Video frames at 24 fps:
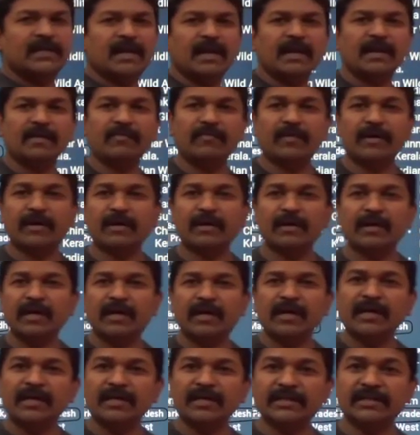river.
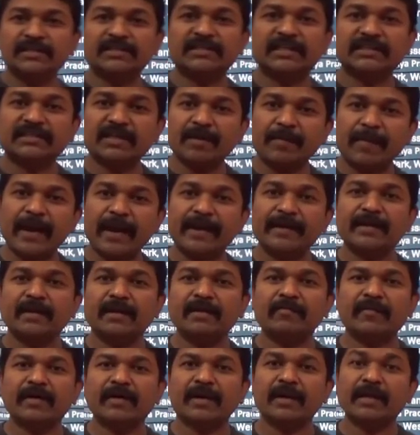Is it such a mighty
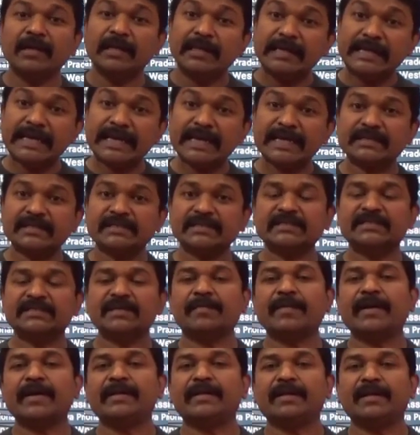river? Yes, it is a
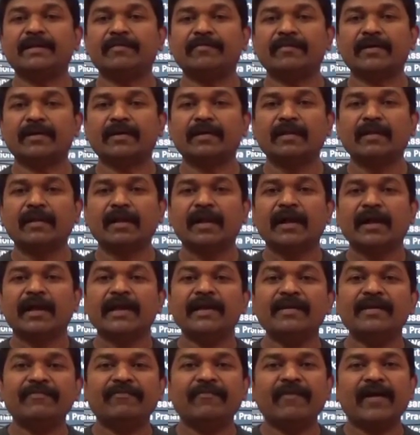mighty river.
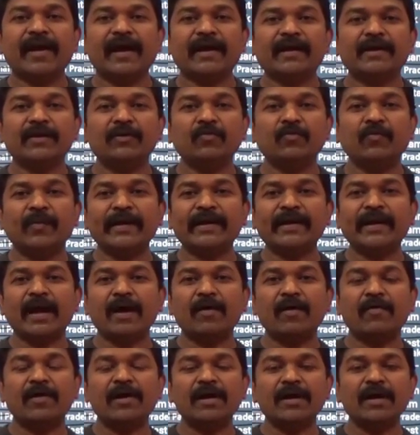In fact, you might
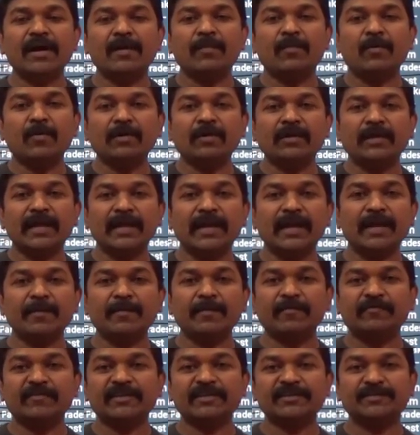have heard about the name
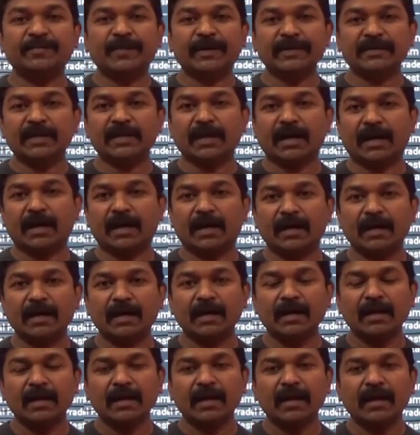of this Bhadra
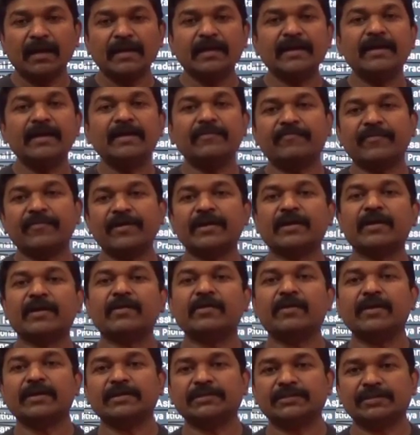in a different
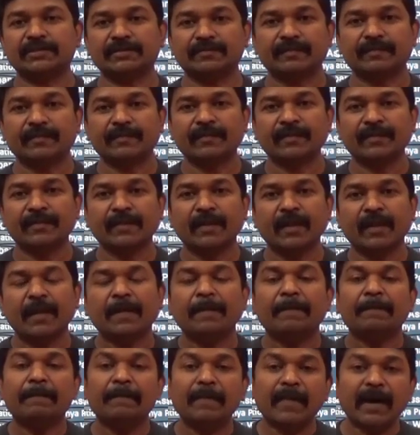connotation.
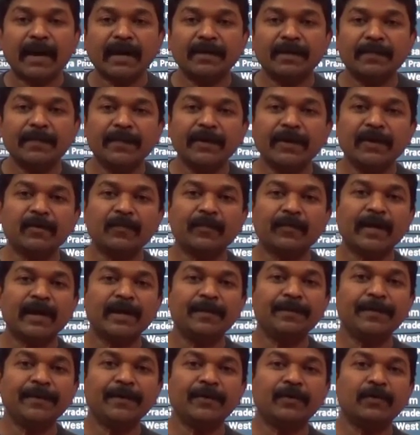You might
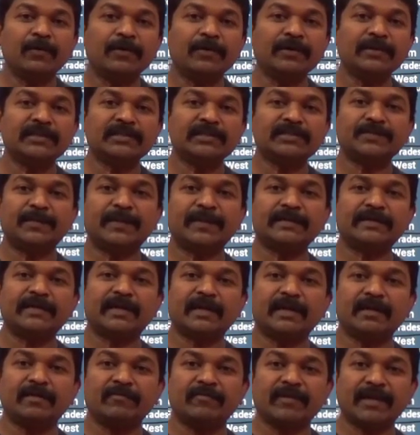be knowing this Bhadra
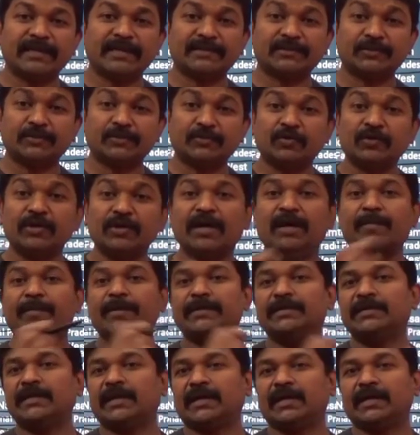river as Tungabhadra.